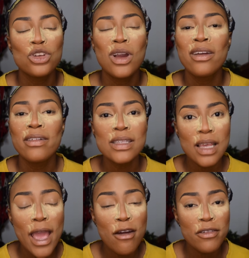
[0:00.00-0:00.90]
You can create
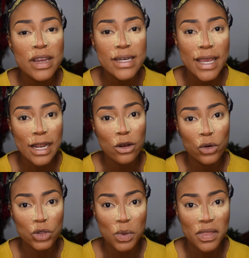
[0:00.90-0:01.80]
everyday
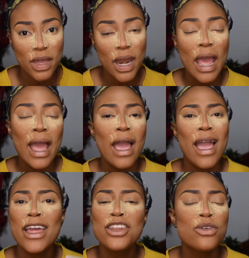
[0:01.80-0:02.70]
looks with it,
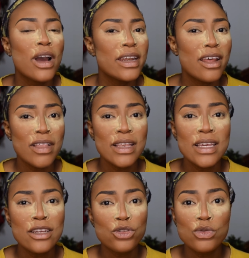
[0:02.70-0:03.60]
and you can
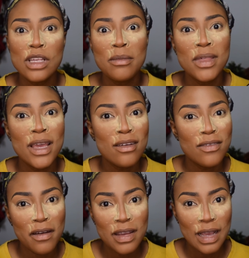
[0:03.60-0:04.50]
definitely do something
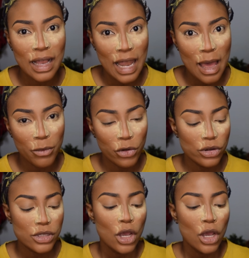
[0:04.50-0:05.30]
very glamorous.